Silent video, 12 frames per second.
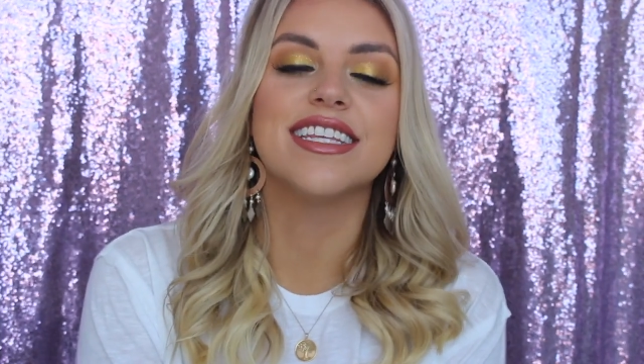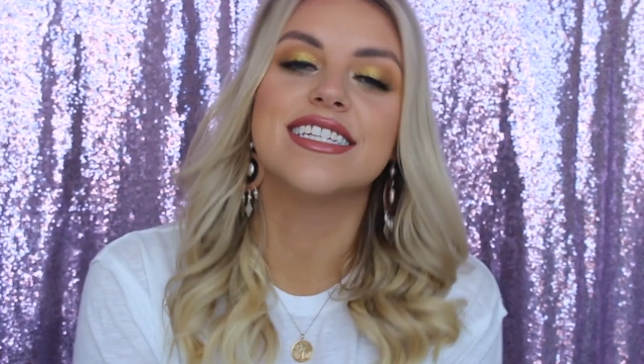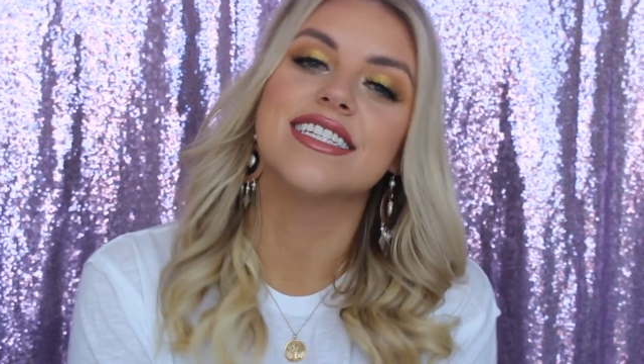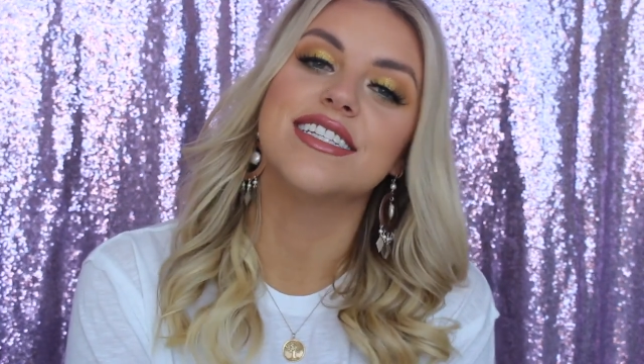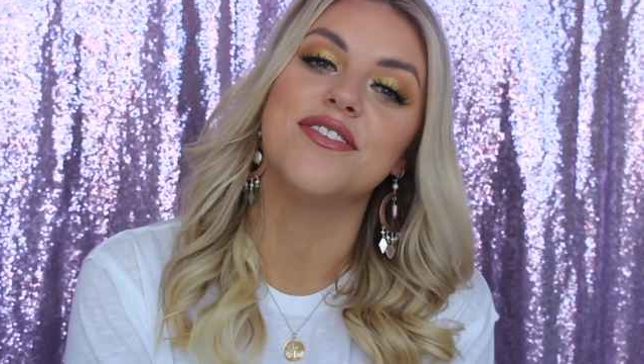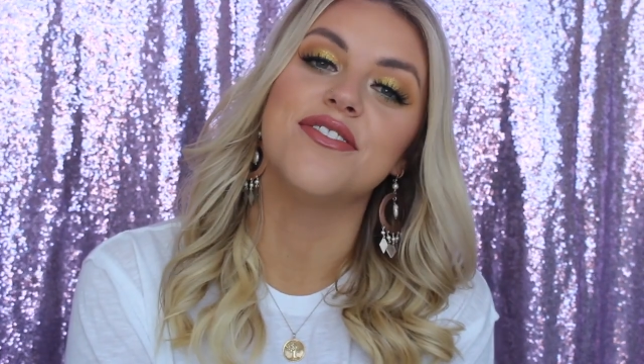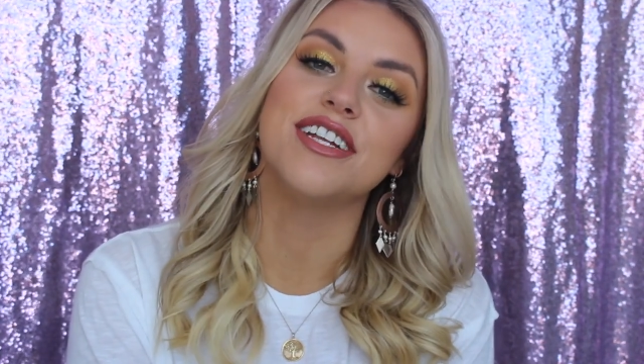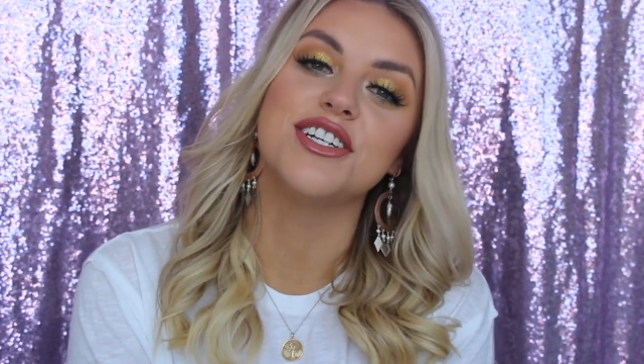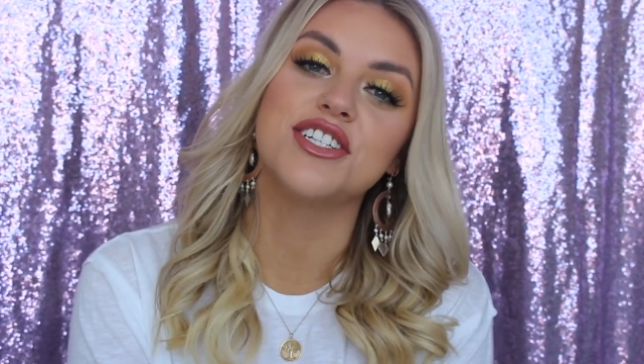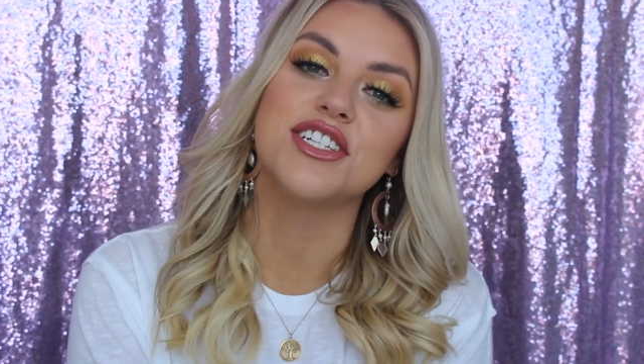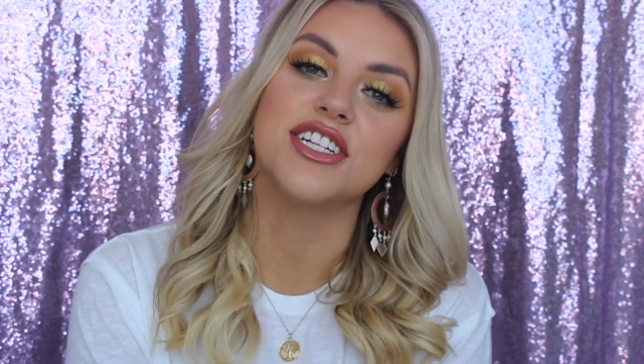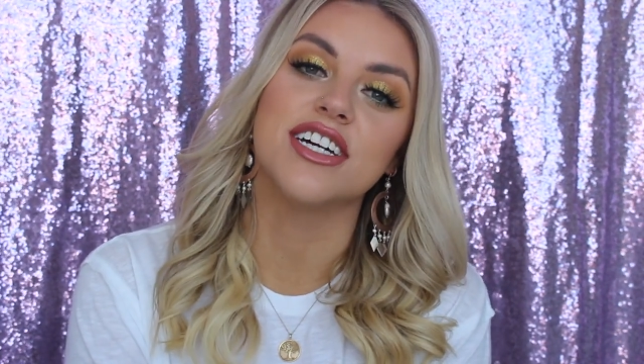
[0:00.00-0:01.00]
This is the
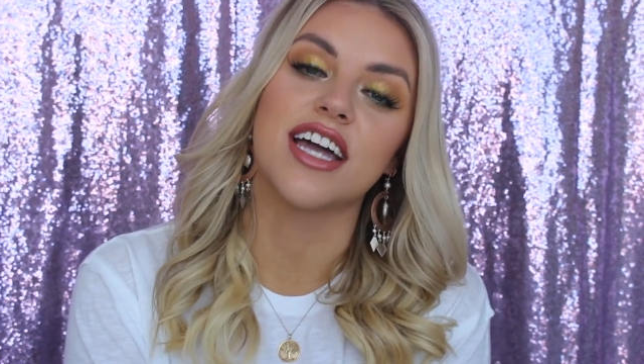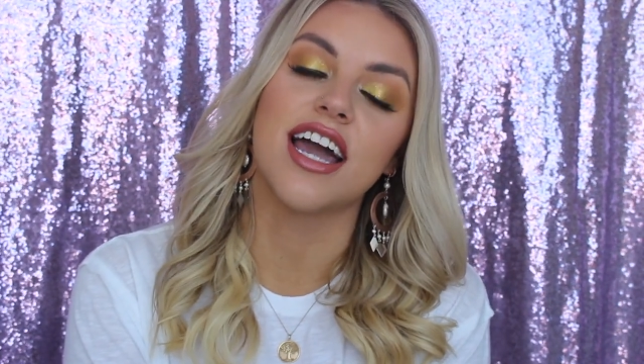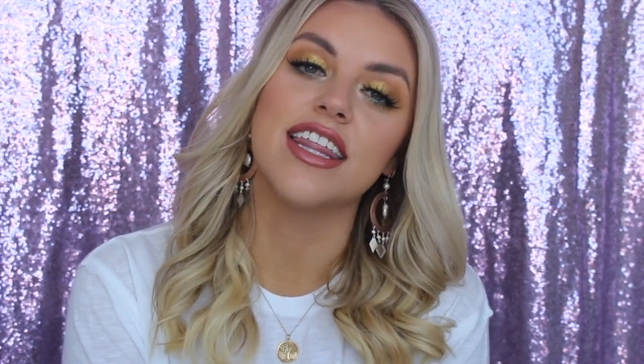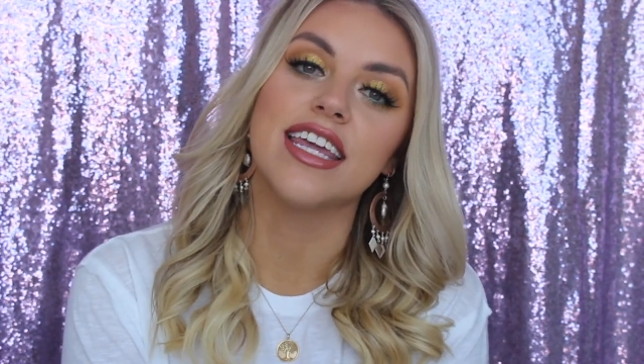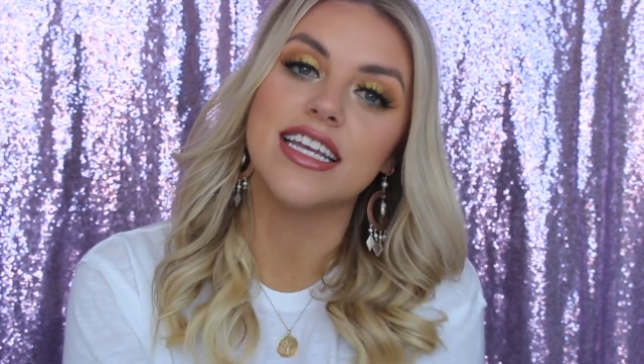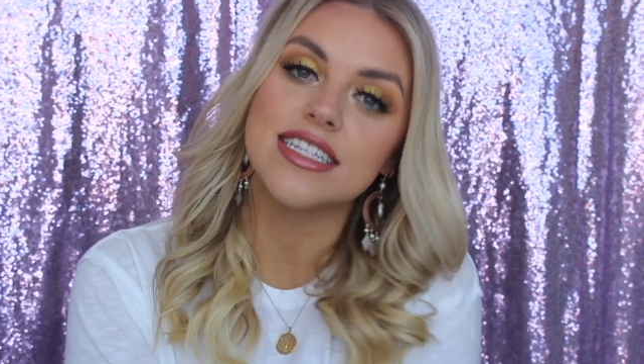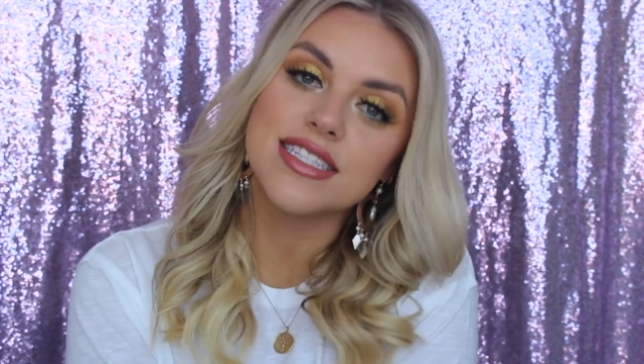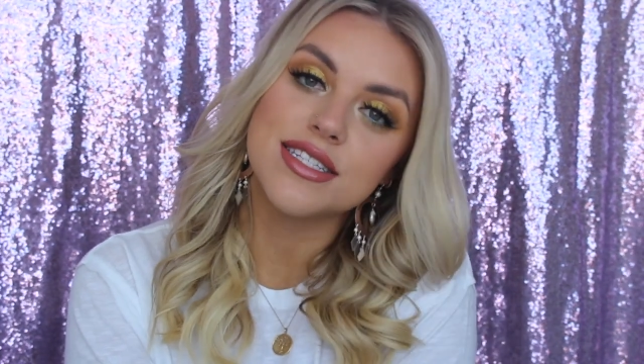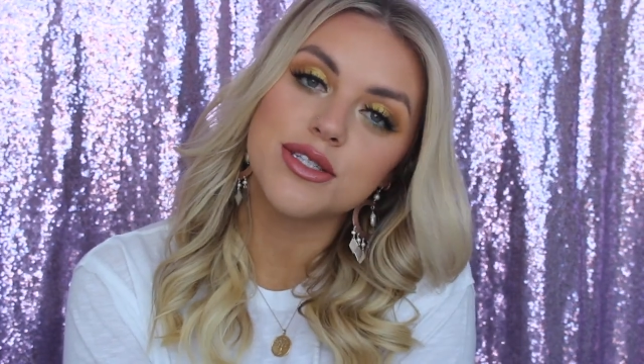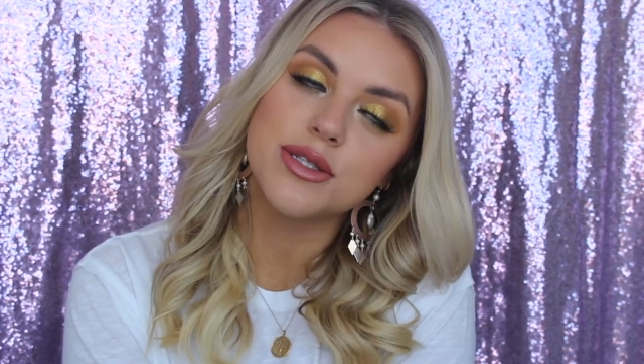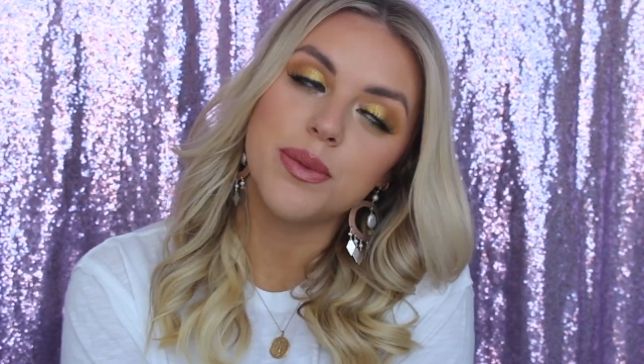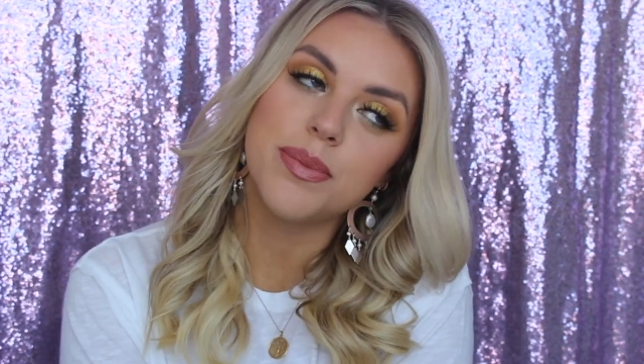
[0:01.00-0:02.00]
finished look. I think it's
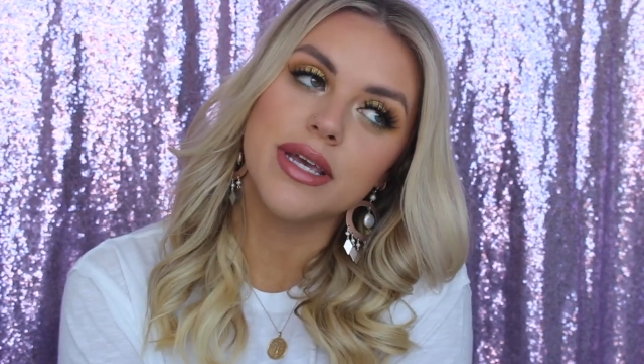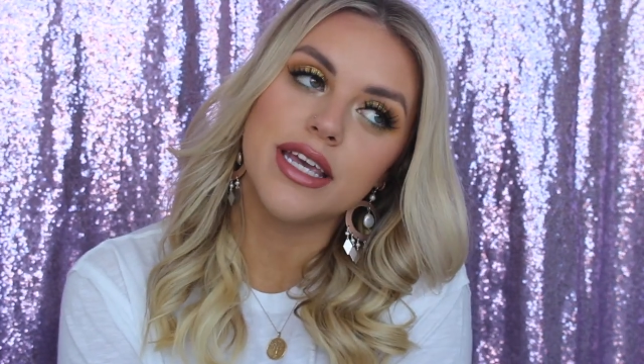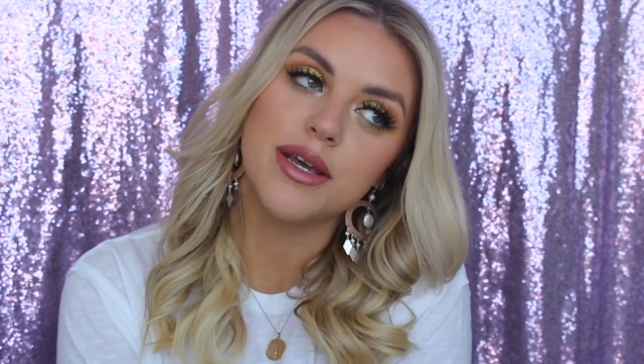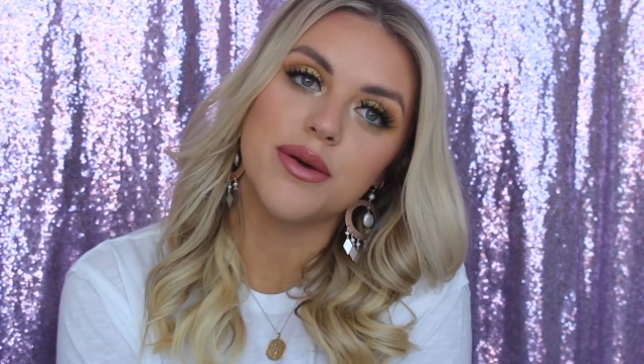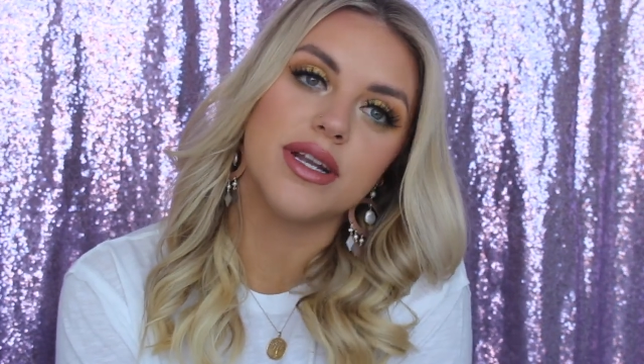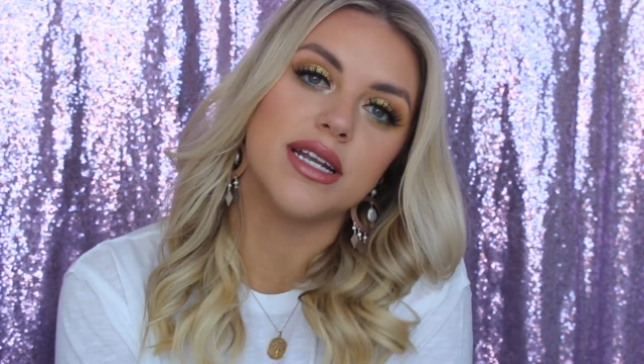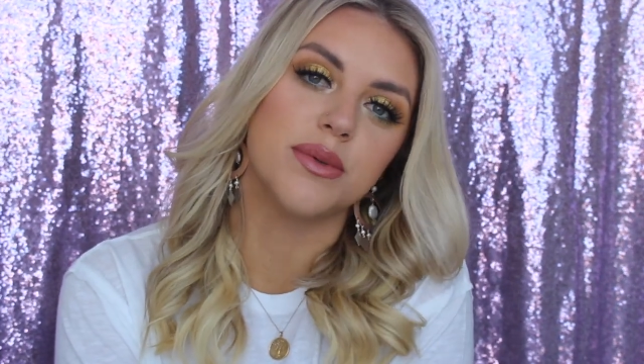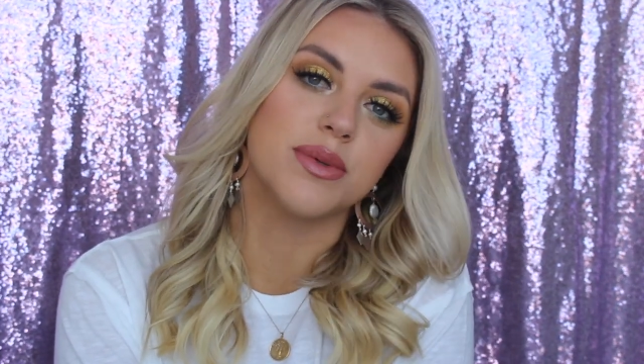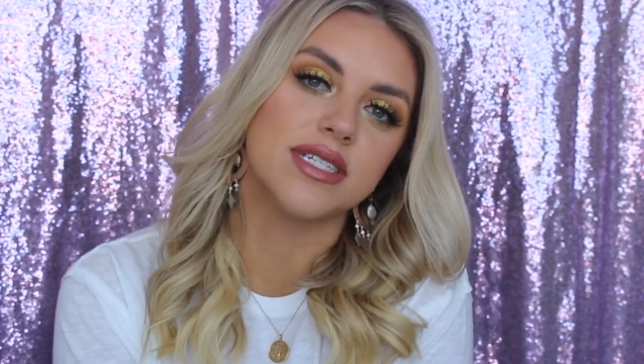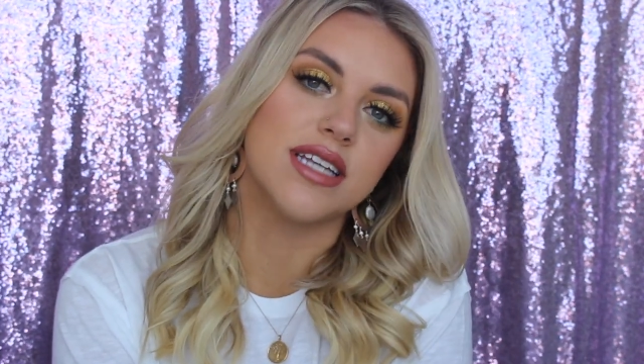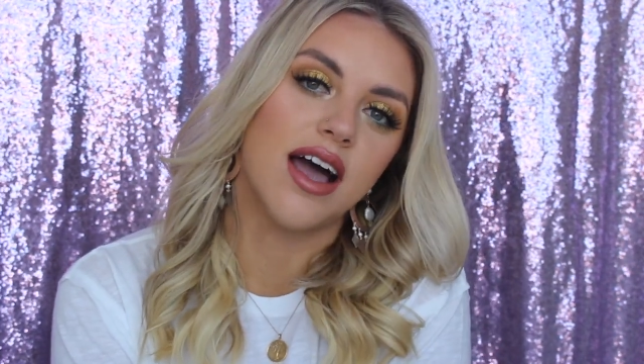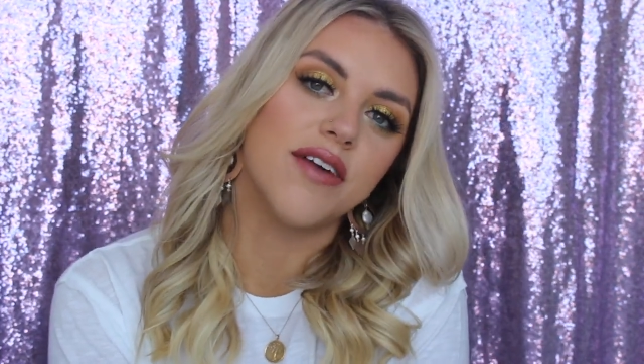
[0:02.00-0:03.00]
super cute and it
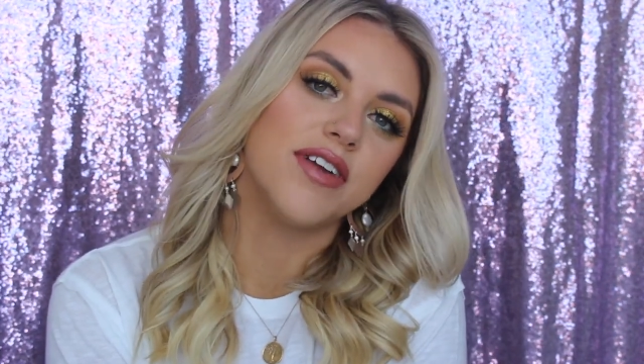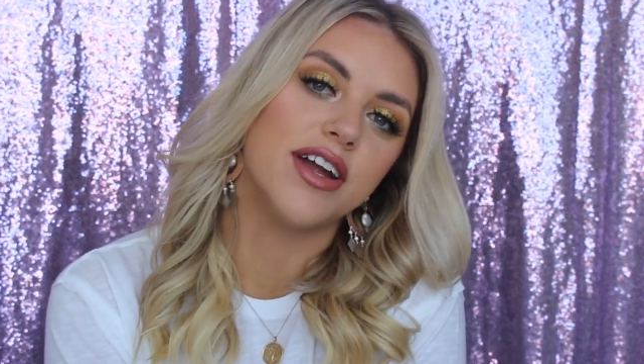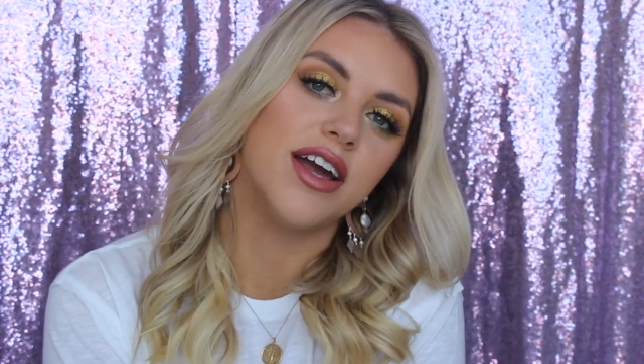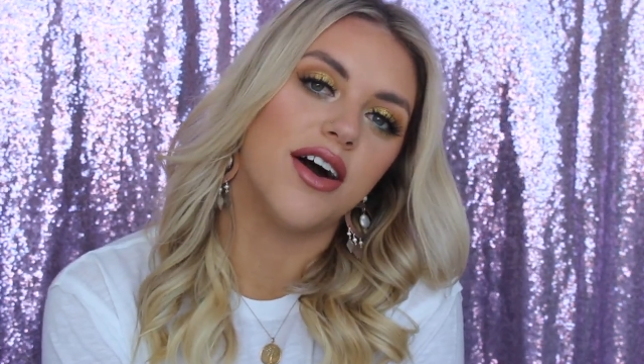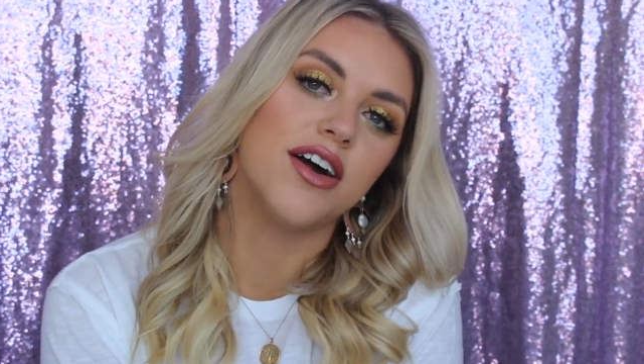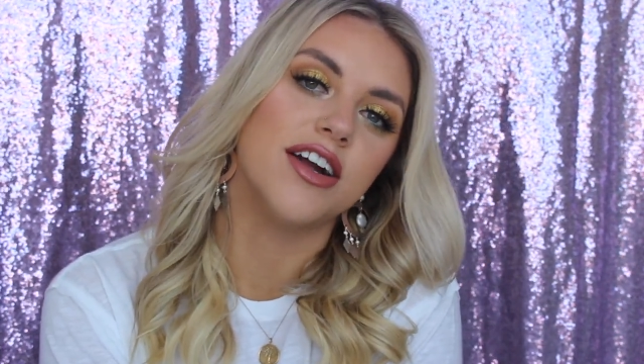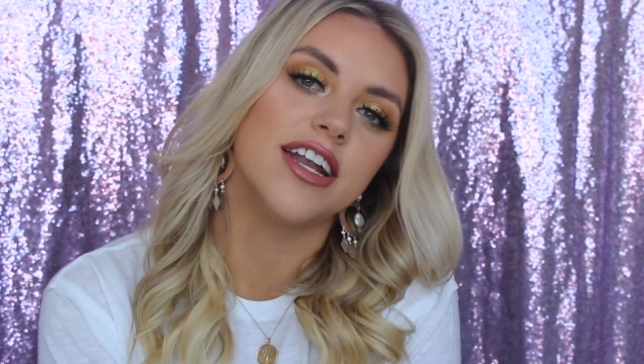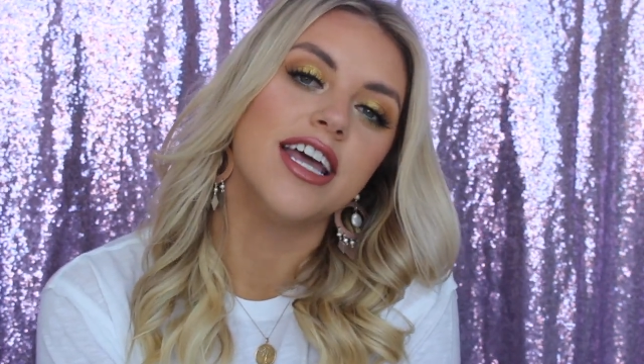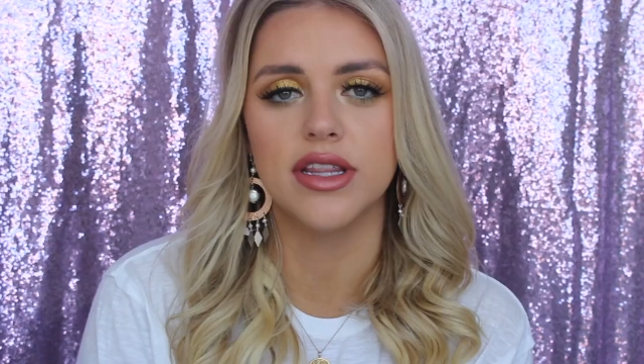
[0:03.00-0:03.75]
was not very hard.